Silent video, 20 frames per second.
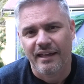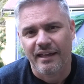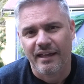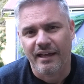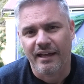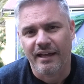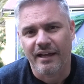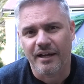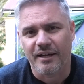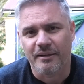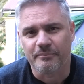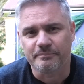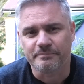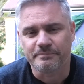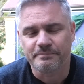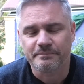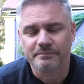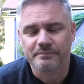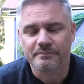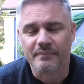And
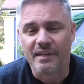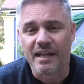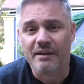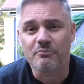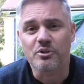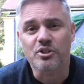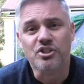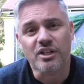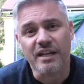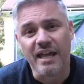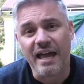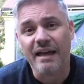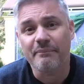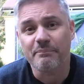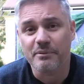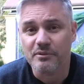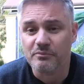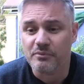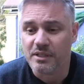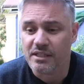what's going to
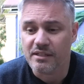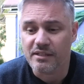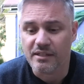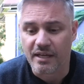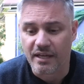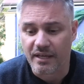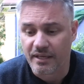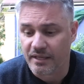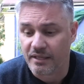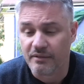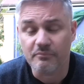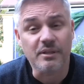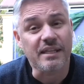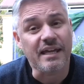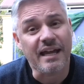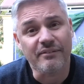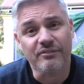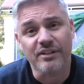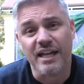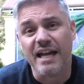happen with
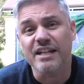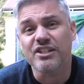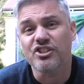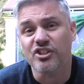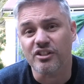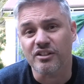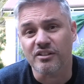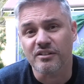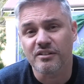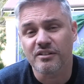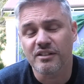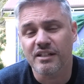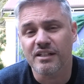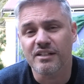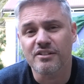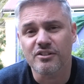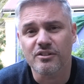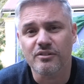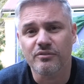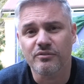aviation into the